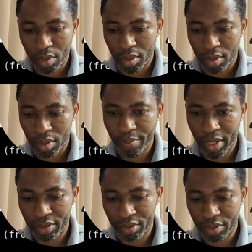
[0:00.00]
type
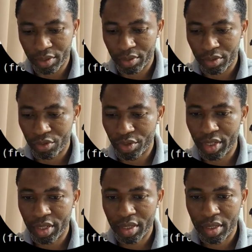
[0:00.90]
Python
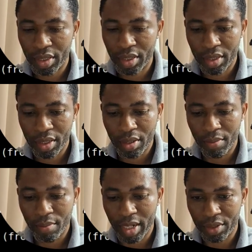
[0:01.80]
3
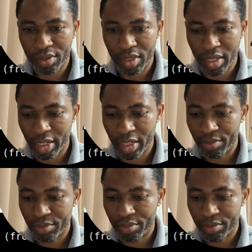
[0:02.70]
minus m